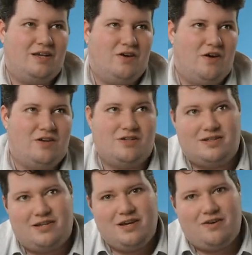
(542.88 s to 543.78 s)
encoding to
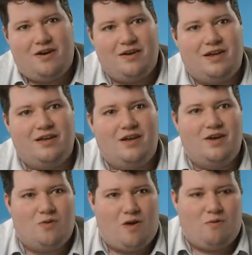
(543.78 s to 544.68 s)
decoding,
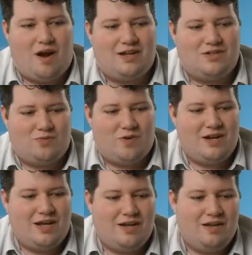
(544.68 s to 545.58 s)
writing to
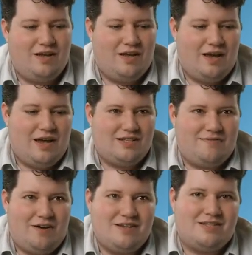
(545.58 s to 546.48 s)
reading, it's a
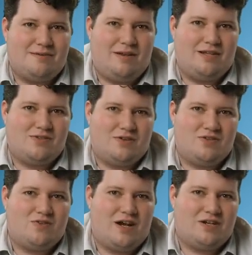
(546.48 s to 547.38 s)
very similar sort of
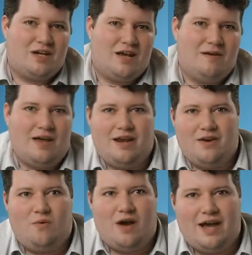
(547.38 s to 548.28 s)
structure, and in
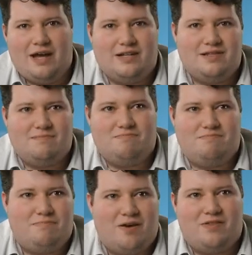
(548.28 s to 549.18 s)
a way it's
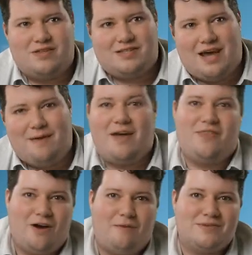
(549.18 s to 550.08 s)
both the same and
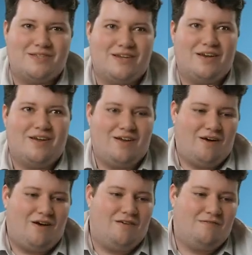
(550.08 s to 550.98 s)
the opposite
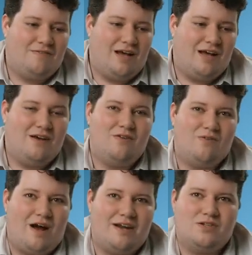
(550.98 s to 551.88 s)
of
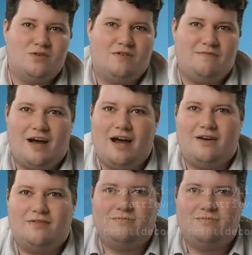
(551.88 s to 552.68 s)
writing to a file.